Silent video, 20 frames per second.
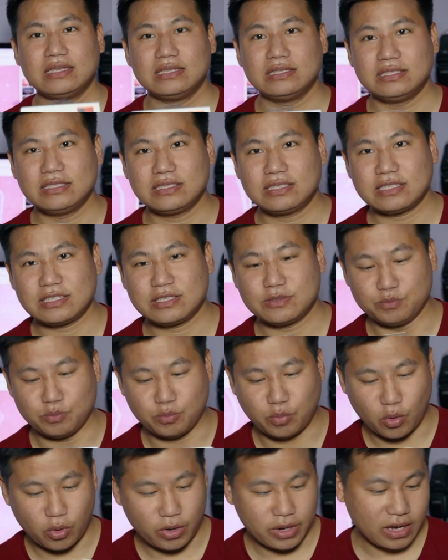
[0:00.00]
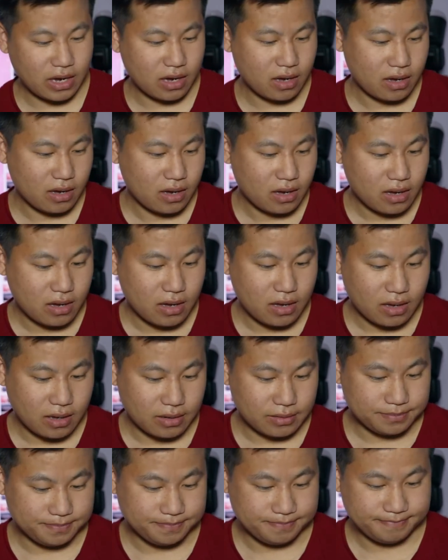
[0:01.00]
This is Boya,
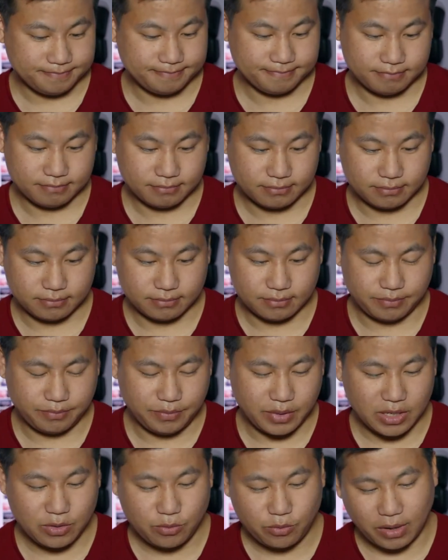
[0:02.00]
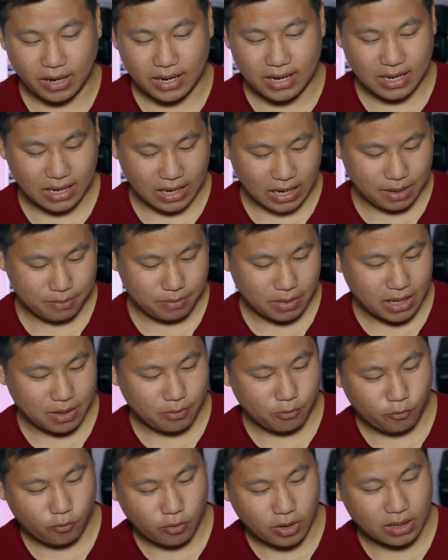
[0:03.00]

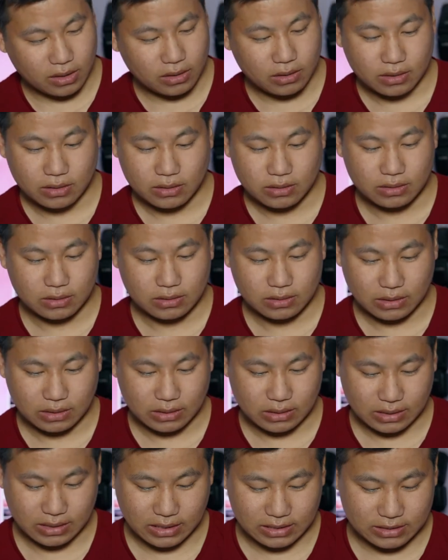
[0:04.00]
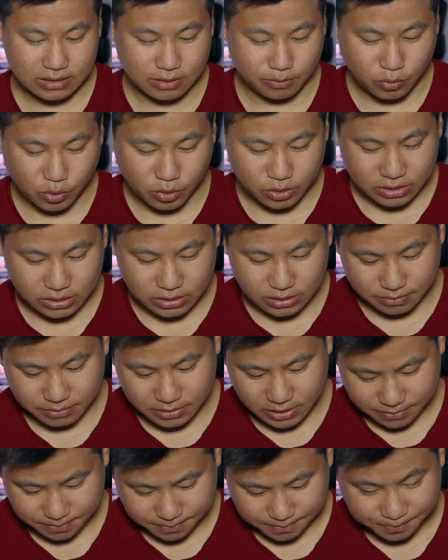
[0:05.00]
BYMM1, that's the model
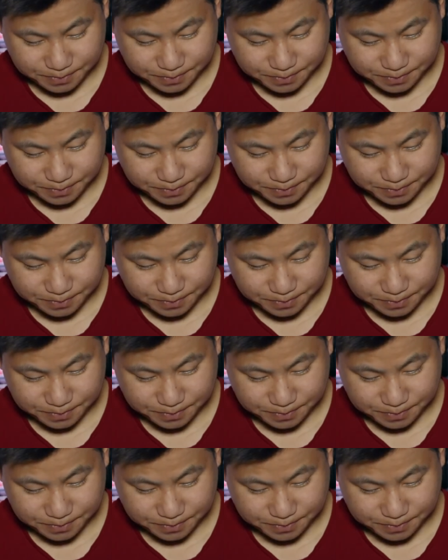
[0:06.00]
number.